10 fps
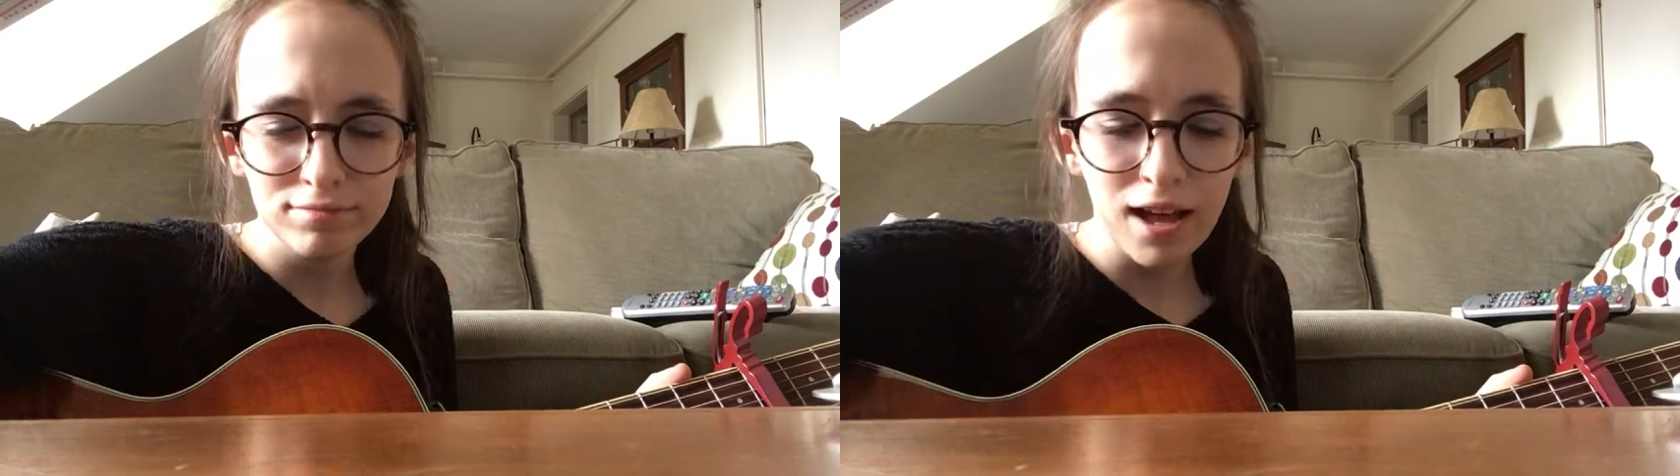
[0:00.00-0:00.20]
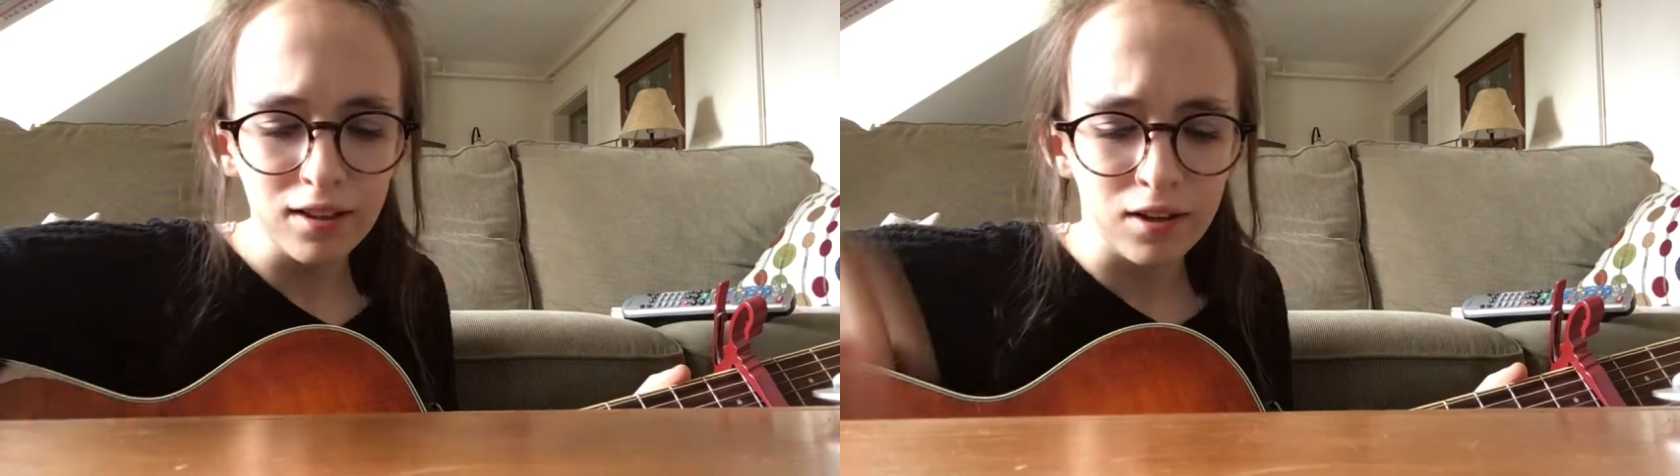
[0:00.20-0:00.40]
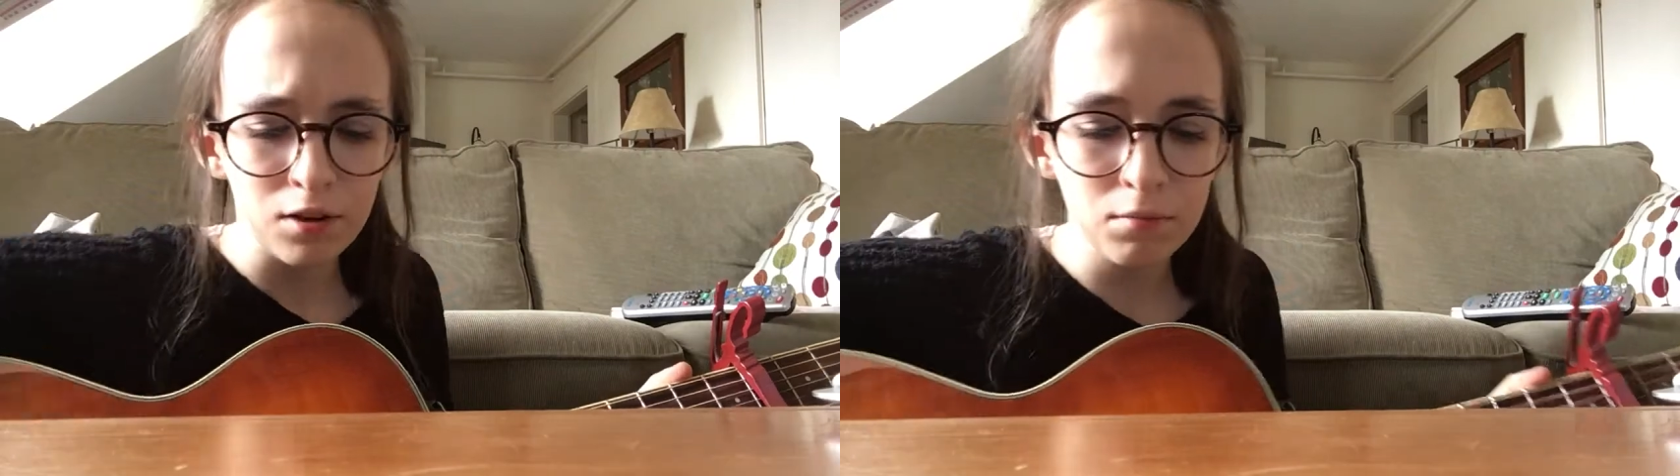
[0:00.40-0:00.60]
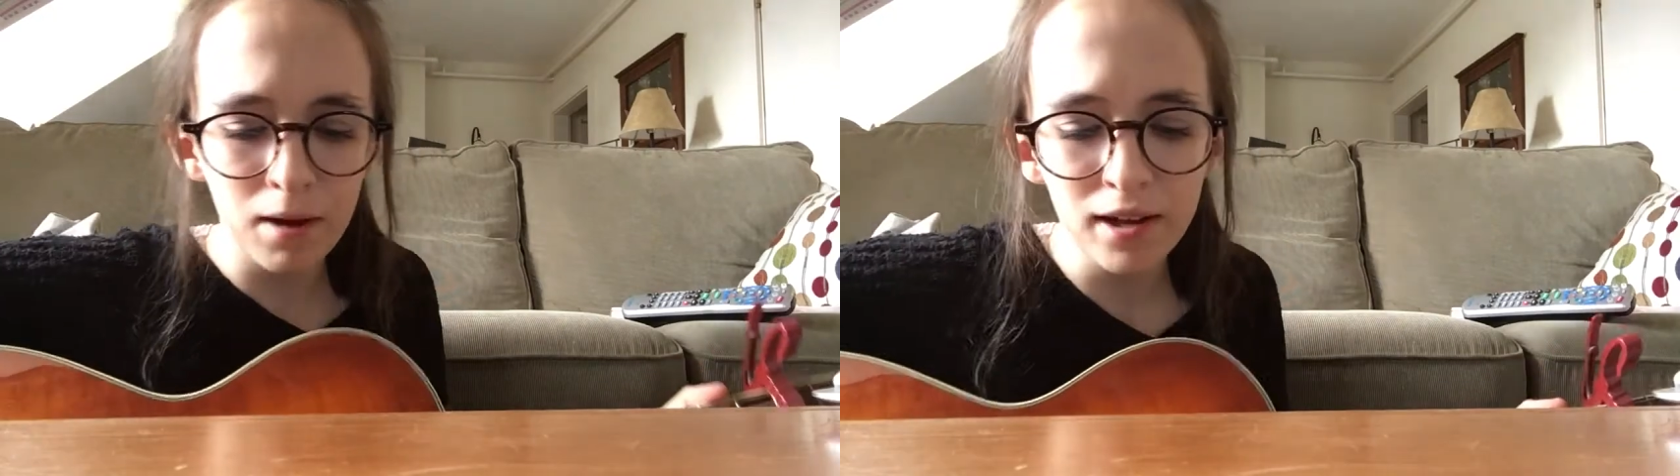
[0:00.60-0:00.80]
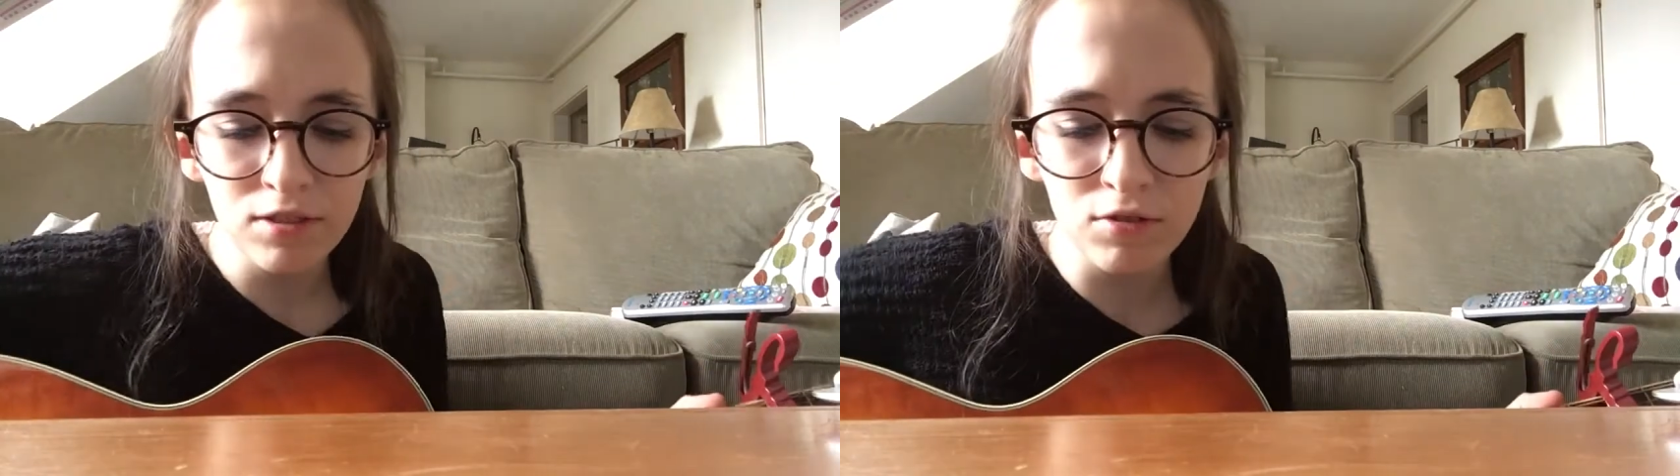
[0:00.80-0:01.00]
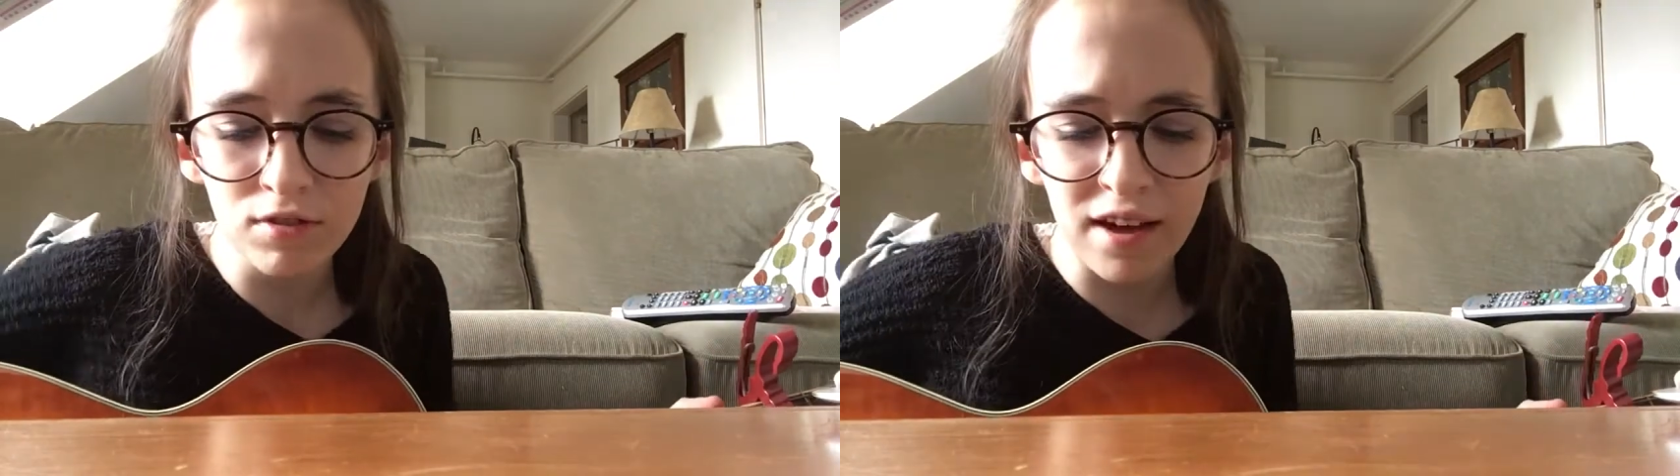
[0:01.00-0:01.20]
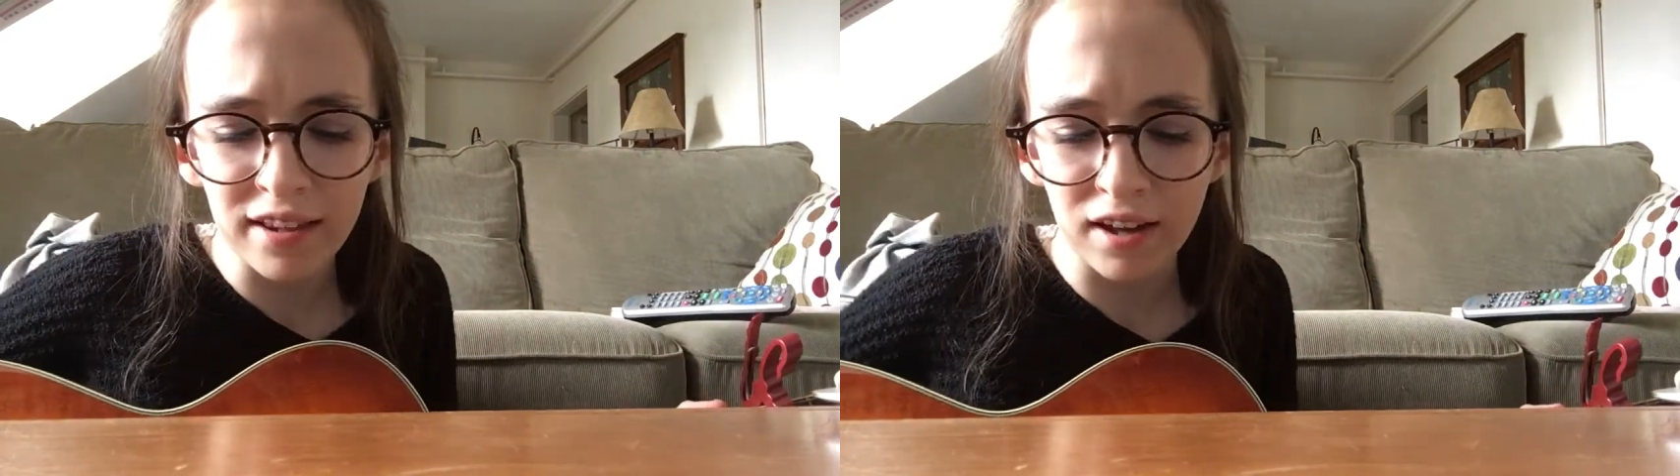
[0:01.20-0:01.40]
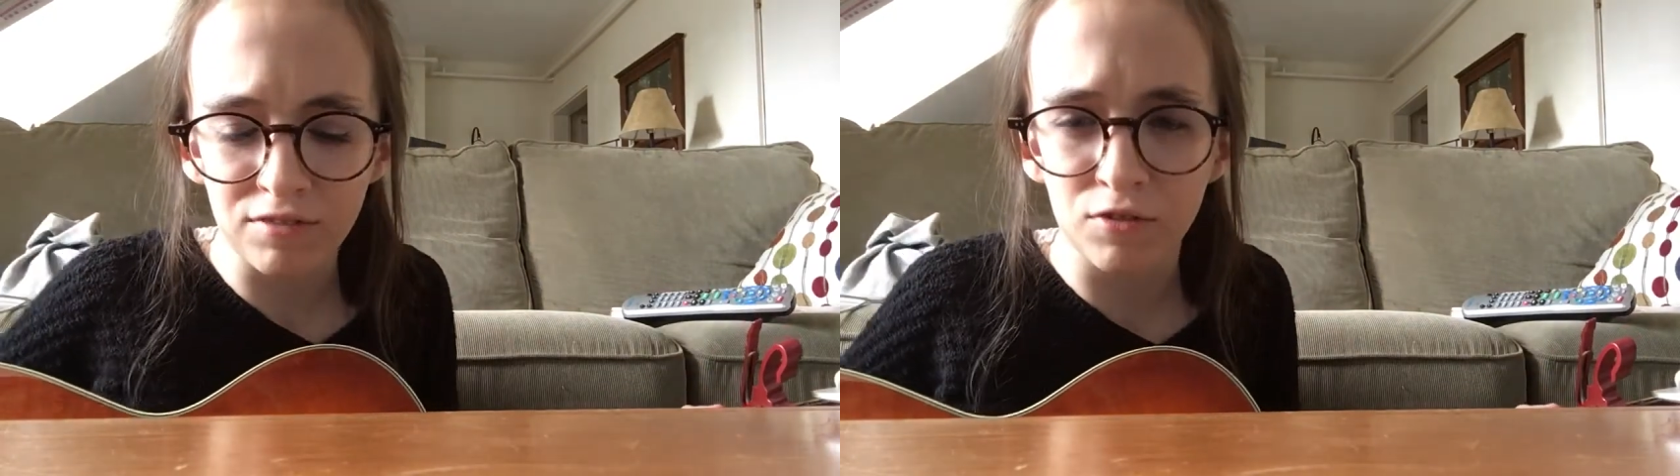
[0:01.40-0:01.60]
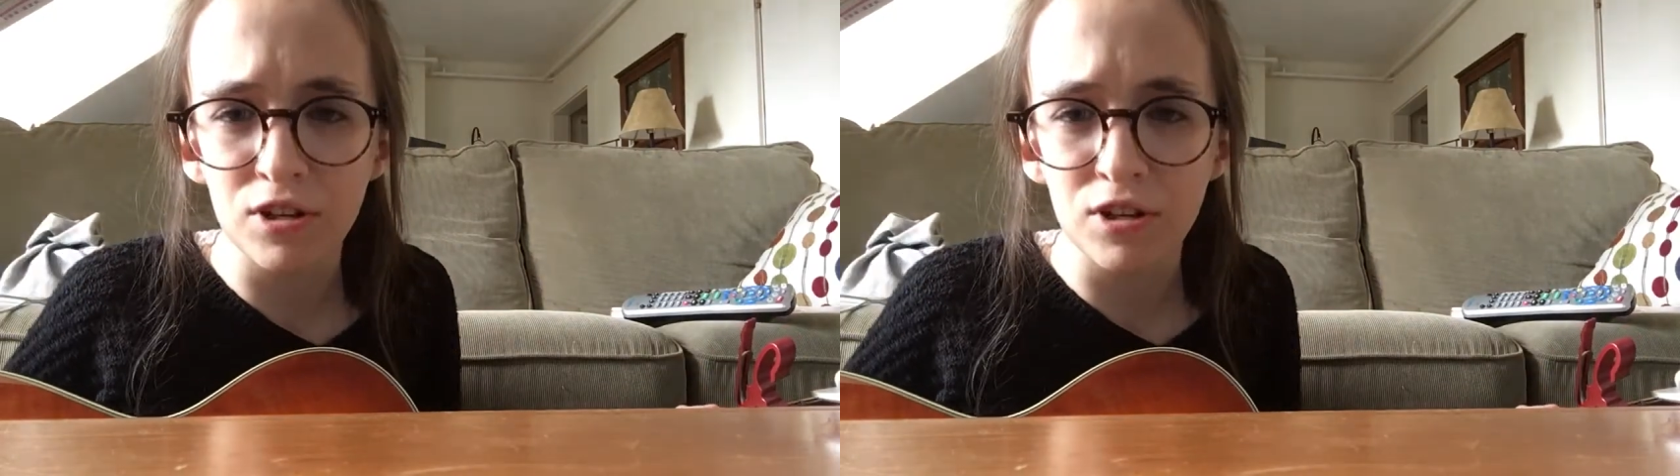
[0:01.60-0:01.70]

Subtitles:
Hello, my Through the Valley cover